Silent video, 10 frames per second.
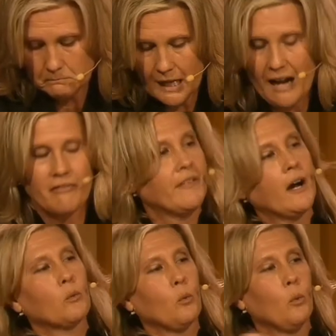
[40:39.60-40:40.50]
I
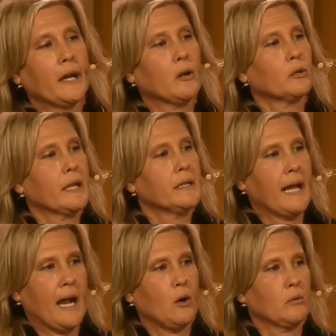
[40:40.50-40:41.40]
felt whittled
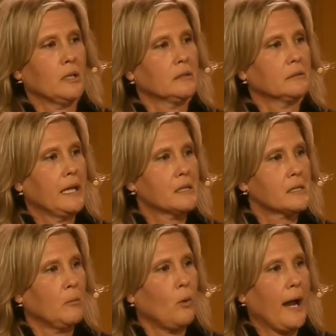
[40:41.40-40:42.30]
down in
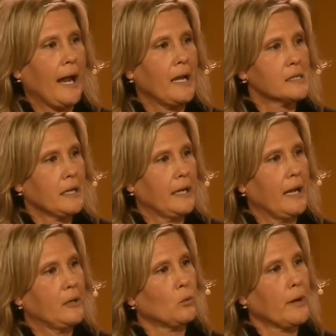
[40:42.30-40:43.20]
some ways and,
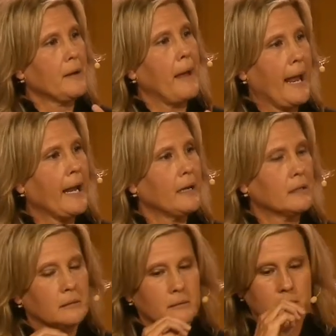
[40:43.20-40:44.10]
and remade.
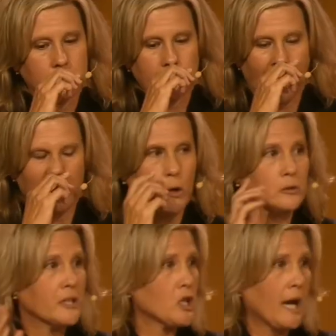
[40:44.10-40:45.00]
I'm an
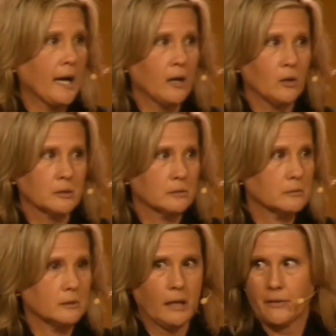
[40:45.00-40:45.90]
only child.
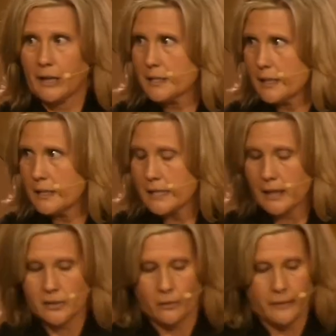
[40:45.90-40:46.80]
I think I said
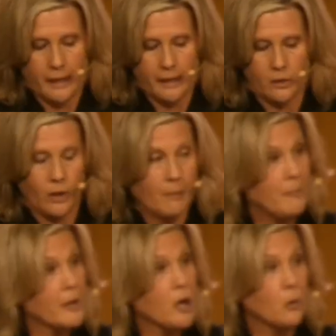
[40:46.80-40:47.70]
six on the Enneagram.
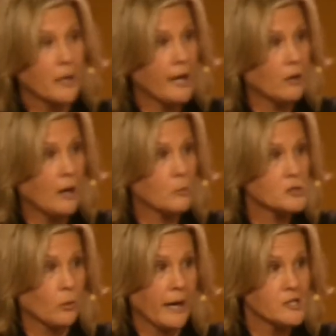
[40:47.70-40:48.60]
I'm a go getter. I was
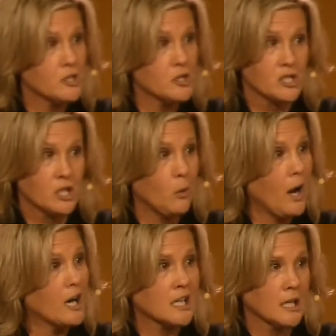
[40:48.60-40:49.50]
raised to just go
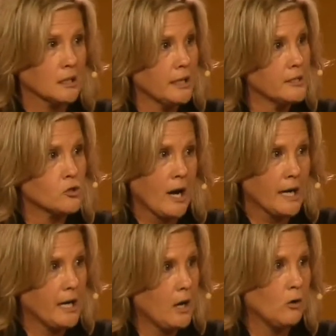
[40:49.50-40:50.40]
out, kill it, drag
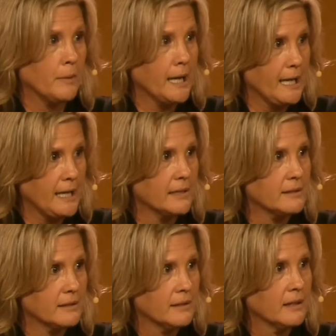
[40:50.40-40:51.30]
it home, and eat it
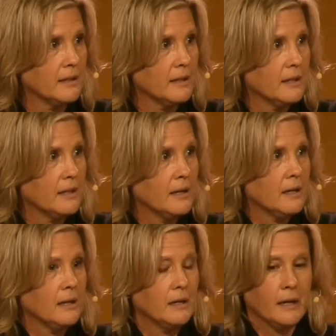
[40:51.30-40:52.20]

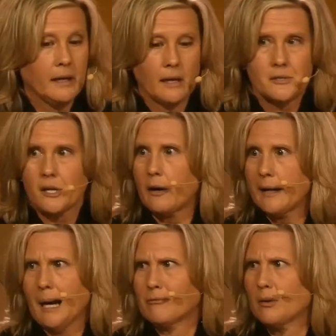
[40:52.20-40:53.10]
and sorry,
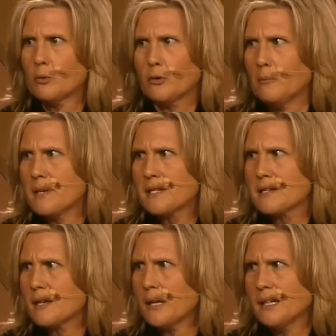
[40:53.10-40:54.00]
I'm from rural
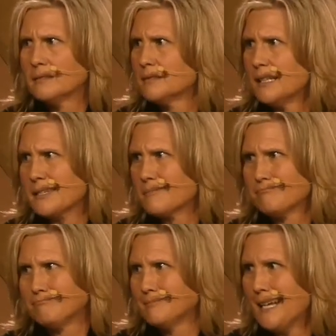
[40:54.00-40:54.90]
Mississippi. It's
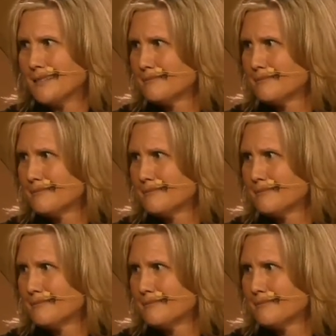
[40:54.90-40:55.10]
that